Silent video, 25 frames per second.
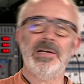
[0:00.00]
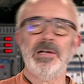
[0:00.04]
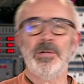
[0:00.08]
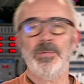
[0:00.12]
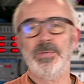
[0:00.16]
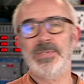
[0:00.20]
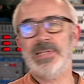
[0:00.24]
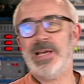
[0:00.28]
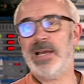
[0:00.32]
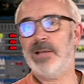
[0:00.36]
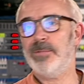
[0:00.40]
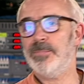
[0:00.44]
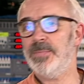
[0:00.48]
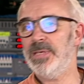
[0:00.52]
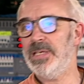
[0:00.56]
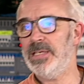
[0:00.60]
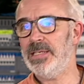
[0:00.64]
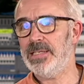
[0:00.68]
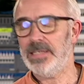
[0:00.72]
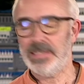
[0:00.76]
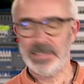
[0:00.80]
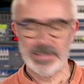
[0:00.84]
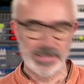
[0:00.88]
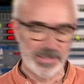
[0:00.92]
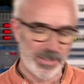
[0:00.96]
without
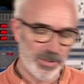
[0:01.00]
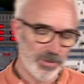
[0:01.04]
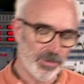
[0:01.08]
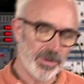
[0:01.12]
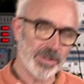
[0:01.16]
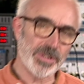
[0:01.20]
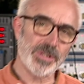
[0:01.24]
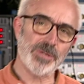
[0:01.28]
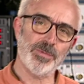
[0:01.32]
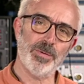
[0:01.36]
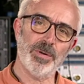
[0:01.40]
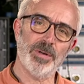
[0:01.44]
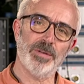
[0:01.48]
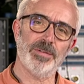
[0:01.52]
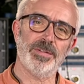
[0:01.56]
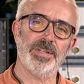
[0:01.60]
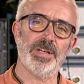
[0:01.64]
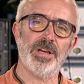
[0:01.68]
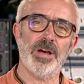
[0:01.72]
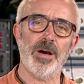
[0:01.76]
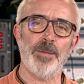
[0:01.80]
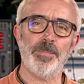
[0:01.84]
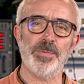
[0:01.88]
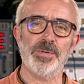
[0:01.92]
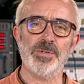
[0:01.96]
meaning to, I swallowed the
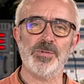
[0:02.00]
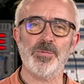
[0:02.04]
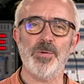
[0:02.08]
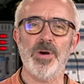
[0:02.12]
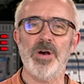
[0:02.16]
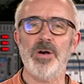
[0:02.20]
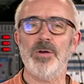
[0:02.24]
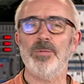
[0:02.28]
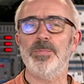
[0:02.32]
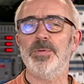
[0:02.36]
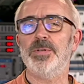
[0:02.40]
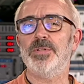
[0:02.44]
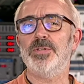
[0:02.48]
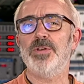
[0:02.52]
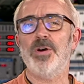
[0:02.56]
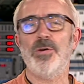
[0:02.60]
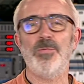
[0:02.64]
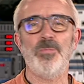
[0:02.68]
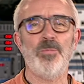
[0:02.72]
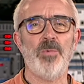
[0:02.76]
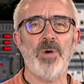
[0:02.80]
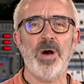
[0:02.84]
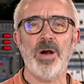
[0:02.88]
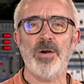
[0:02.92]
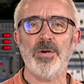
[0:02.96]
cup as well, but don't
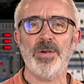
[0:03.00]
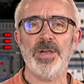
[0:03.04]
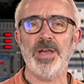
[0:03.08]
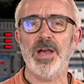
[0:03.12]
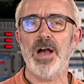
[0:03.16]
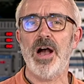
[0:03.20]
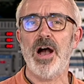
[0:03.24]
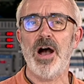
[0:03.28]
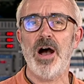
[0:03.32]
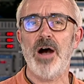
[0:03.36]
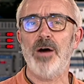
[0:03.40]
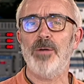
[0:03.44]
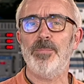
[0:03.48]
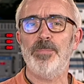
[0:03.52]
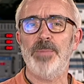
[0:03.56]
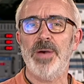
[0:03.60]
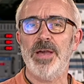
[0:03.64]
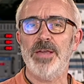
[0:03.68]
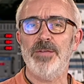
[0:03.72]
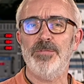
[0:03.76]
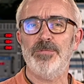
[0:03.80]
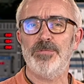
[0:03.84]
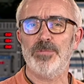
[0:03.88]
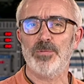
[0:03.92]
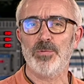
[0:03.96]
worry, I'll
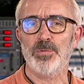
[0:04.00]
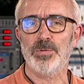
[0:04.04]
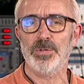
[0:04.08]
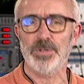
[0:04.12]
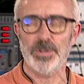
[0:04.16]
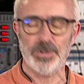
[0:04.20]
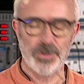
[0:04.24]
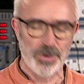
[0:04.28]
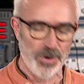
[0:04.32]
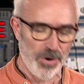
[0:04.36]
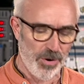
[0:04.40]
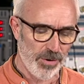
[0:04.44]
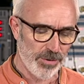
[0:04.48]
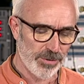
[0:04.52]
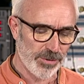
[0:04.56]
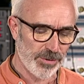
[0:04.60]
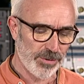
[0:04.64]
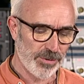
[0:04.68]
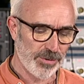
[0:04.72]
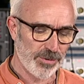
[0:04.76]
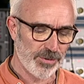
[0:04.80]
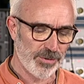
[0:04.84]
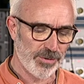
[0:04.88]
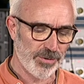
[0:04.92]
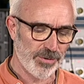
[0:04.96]
pay for all the
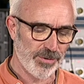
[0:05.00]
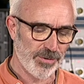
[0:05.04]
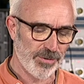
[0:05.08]
cost.